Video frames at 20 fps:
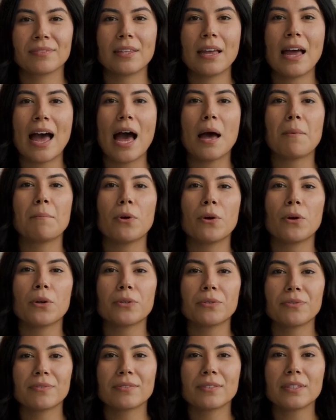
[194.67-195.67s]

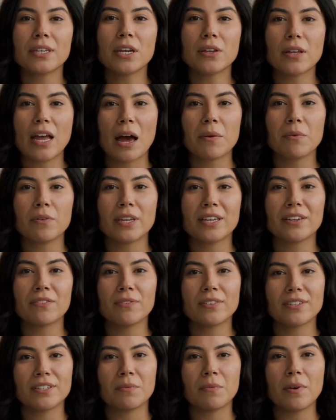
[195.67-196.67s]
Apple collaborates
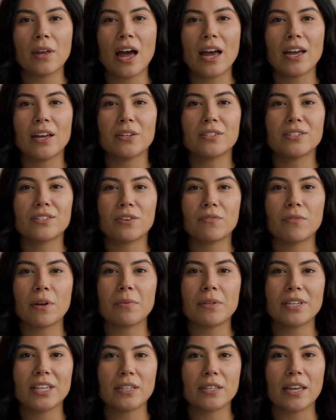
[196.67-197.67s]
with suppliers to
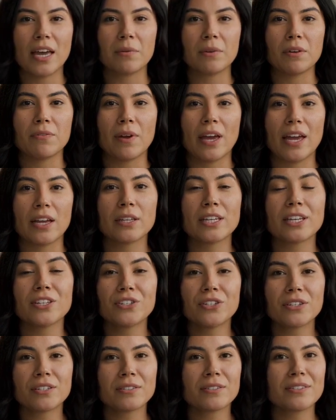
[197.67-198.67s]
remedy labor
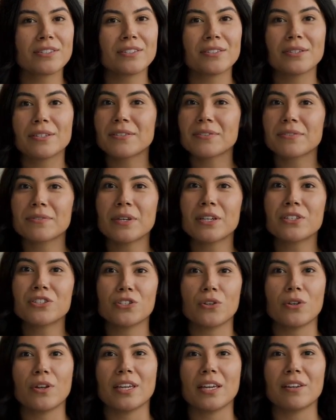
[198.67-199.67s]
violations,
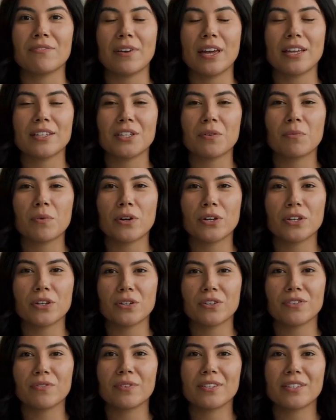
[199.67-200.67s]
ensuring affected
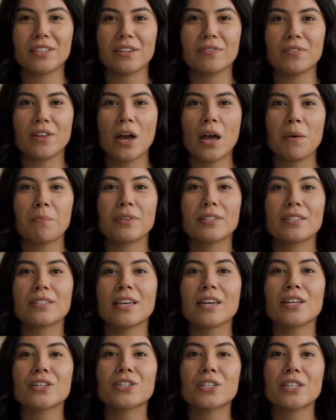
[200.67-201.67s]
workers receive
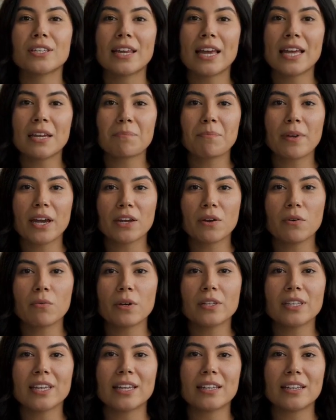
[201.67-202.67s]
compensation and better
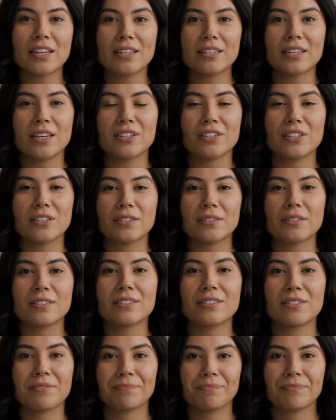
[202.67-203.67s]
working
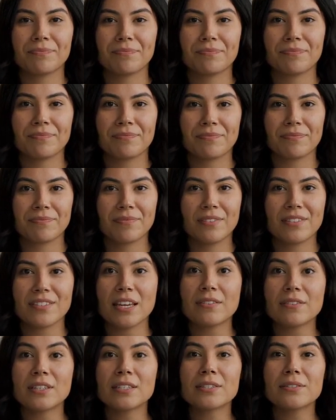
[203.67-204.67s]
conditions.
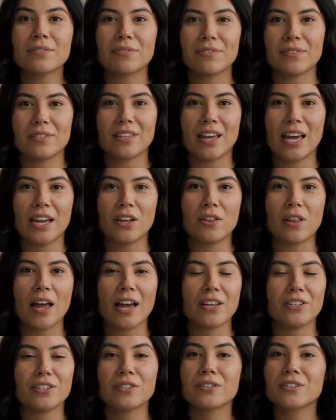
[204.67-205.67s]
7. Tailor
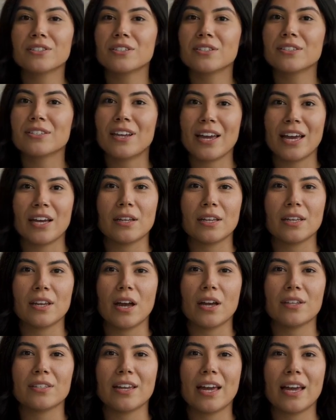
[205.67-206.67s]
actions to scale and
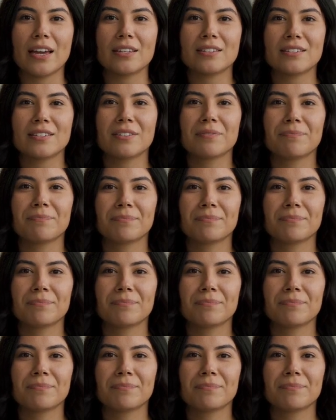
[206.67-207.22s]
context.